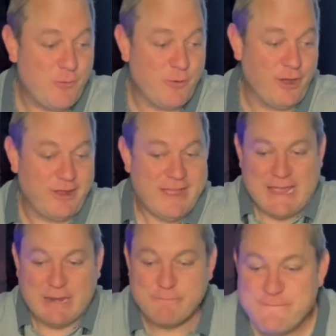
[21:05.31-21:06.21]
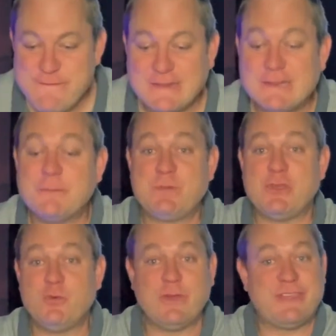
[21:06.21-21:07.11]
will envelop
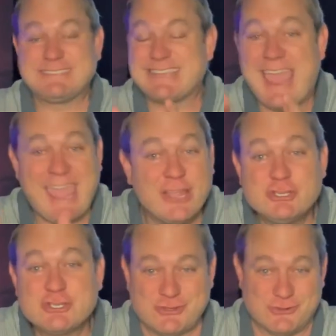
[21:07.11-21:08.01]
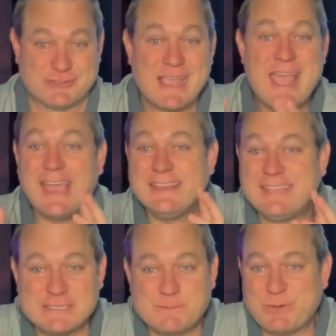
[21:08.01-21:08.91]
you with his angels and
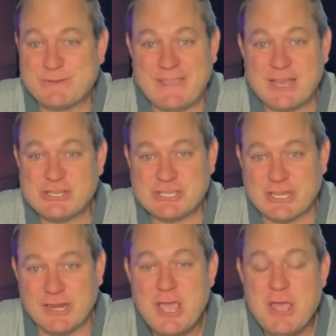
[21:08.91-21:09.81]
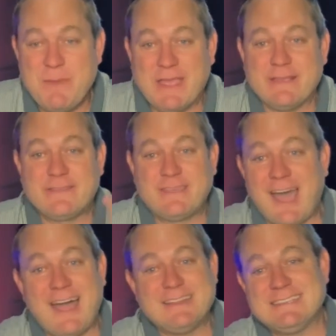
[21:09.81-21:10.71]
his protection, because
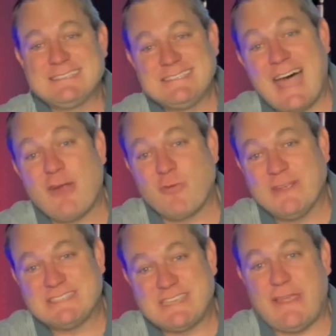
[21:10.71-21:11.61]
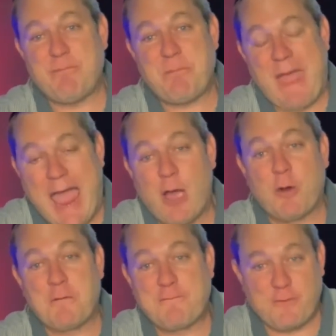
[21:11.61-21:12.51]
God does not receive
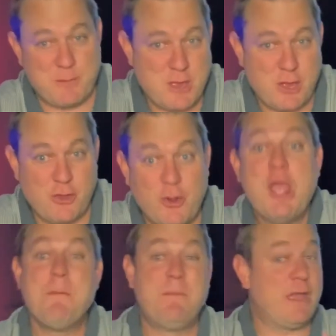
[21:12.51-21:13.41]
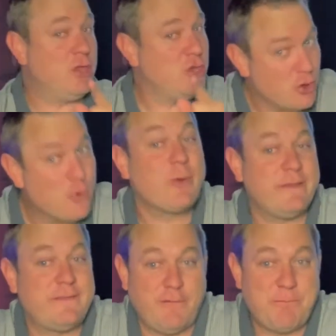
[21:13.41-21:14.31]
power from you, but you
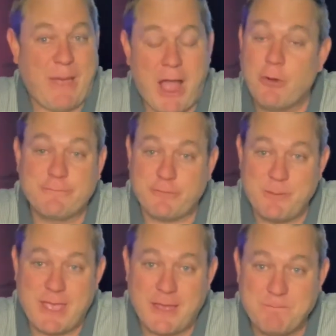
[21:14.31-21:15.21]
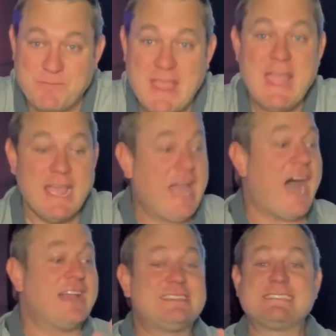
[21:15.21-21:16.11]
receive power from him.
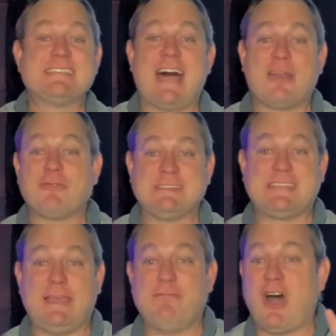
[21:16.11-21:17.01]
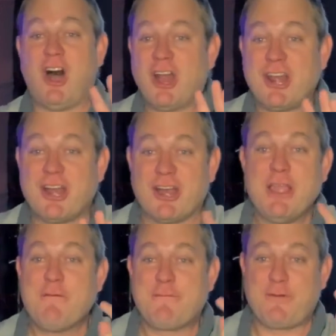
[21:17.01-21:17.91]
God does not receive honor
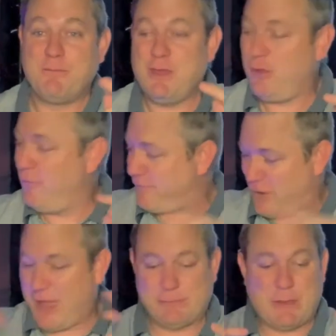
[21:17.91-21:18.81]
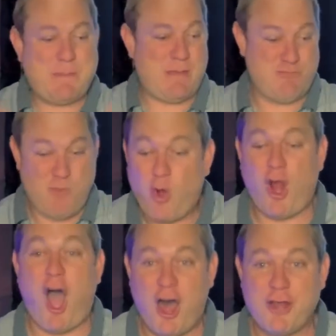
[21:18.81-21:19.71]
from you for him to be
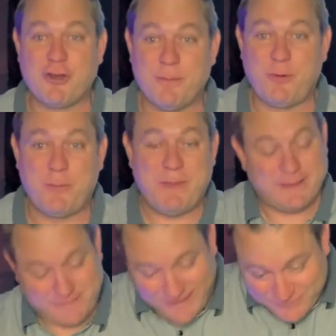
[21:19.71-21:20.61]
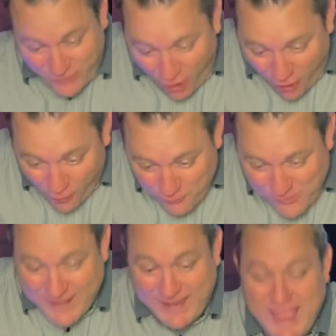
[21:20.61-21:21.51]
more honorable, because he is
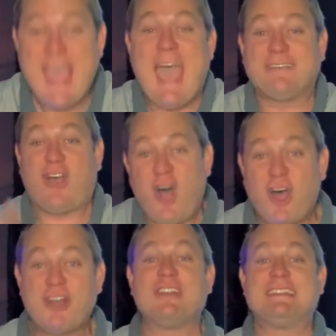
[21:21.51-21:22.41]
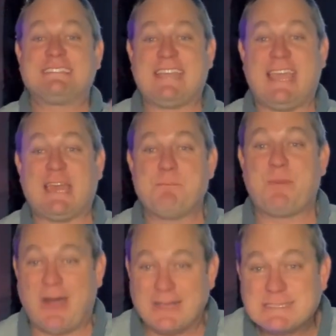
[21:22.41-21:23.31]
already as honored as he can
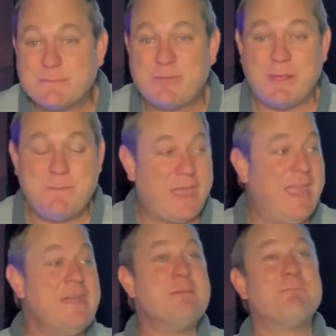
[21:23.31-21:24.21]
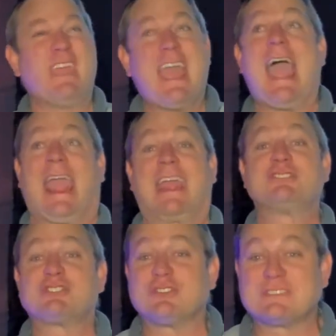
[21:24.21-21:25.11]
possibly be. The
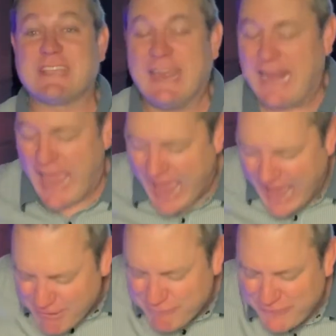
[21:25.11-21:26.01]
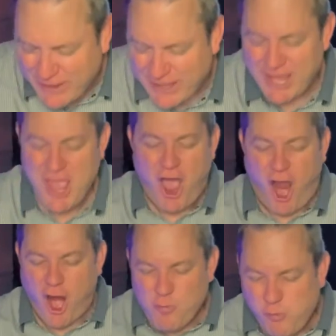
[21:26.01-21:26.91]
angels in heaven
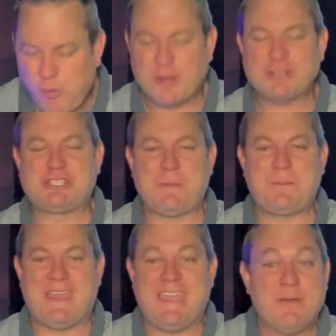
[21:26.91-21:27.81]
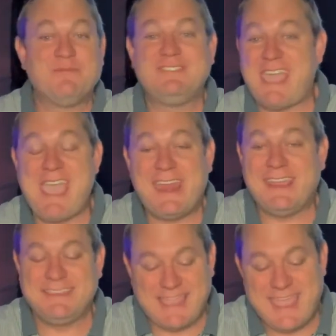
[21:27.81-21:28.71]
are worshiping him day in
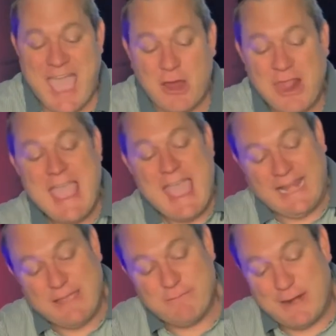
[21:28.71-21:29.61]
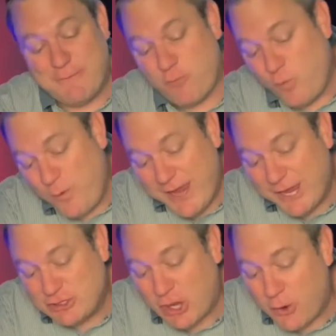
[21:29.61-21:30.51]
and day out. And even if
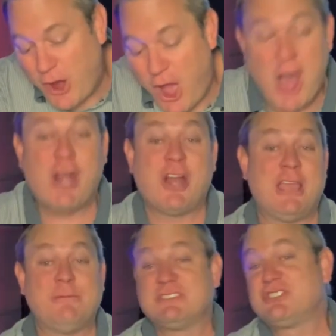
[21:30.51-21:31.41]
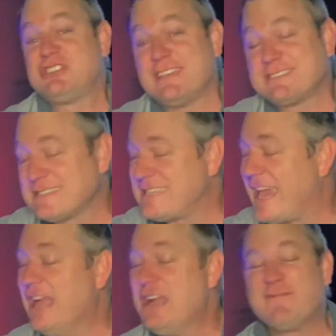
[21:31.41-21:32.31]
we don't honor him, as Jesus
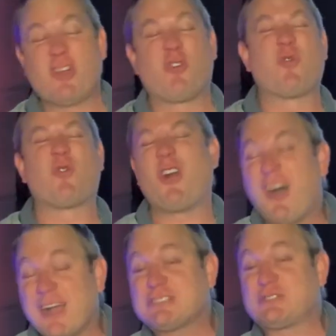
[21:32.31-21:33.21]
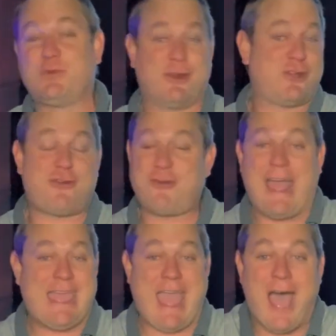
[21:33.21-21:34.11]
said, the rocks would
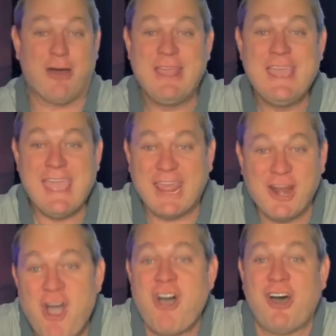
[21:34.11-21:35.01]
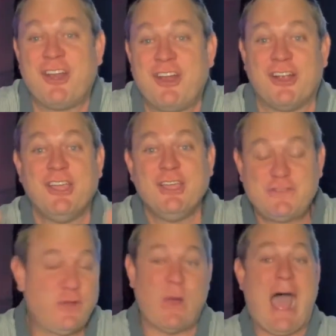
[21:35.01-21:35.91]
cry out in honor
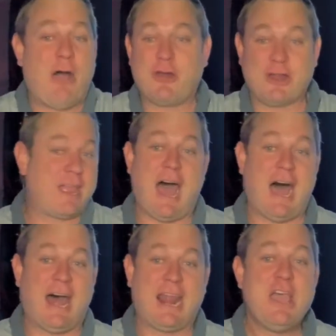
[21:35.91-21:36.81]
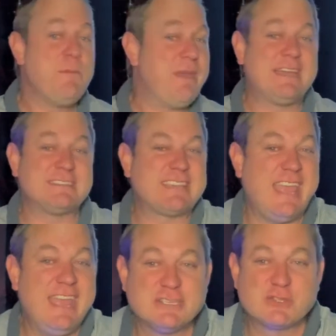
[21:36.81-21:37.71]
to our God, because
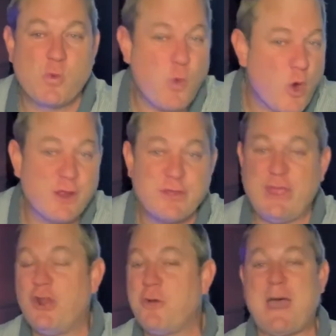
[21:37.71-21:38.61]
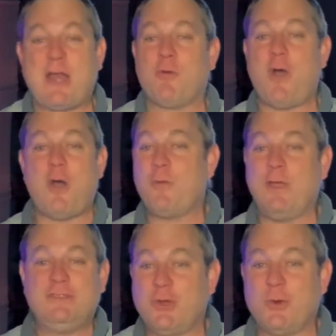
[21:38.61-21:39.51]
he is worthy no matter what
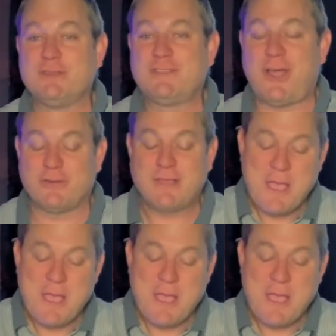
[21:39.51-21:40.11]
we do or don't.